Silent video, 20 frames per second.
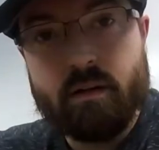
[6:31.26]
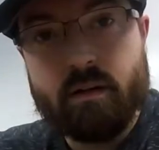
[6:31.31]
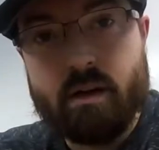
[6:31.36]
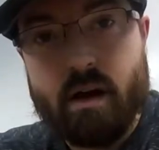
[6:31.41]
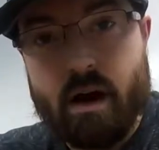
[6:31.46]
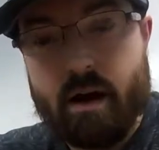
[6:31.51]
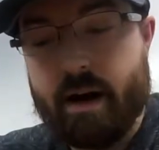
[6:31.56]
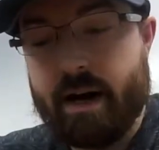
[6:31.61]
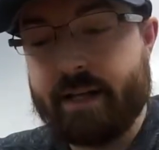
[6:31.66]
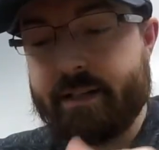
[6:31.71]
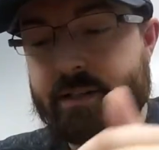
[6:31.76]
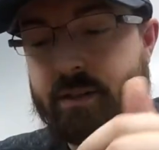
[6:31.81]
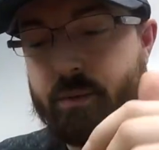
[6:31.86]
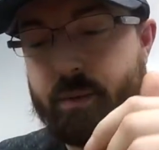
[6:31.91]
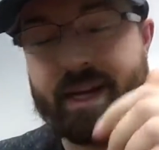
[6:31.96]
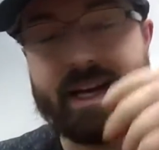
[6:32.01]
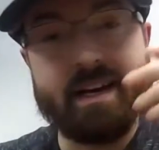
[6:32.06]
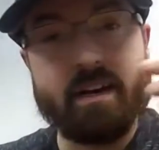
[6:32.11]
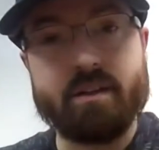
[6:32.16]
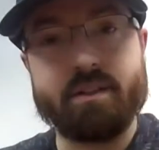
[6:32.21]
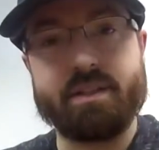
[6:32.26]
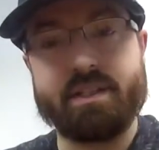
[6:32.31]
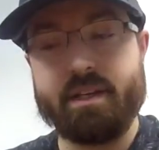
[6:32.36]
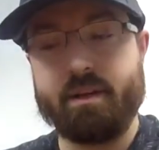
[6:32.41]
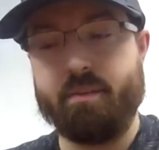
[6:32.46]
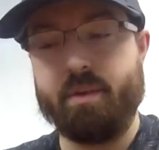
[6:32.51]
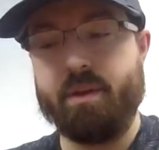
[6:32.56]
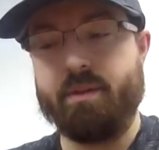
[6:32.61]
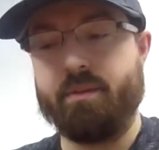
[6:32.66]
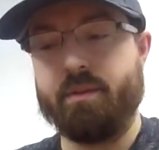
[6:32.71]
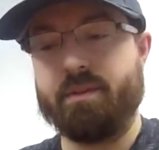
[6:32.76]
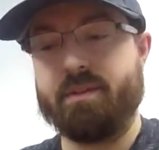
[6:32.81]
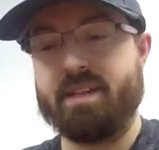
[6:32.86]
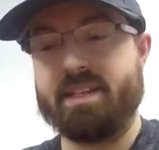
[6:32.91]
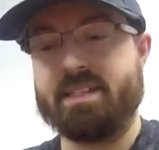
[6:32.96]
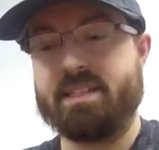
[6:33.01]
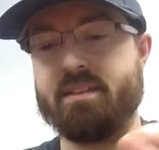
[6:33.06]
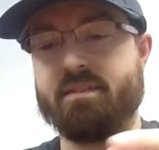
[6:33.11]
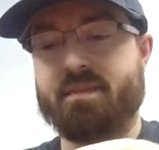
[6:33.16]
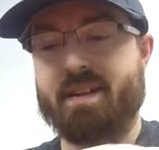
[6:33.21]
All right, so we got our SIG
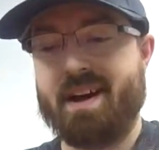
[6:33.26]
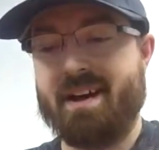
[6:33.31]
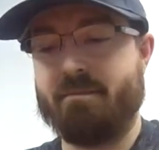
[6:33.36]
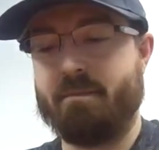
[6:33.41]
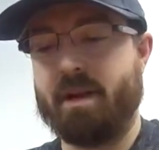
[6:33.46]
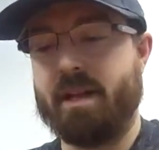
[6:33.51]
P365.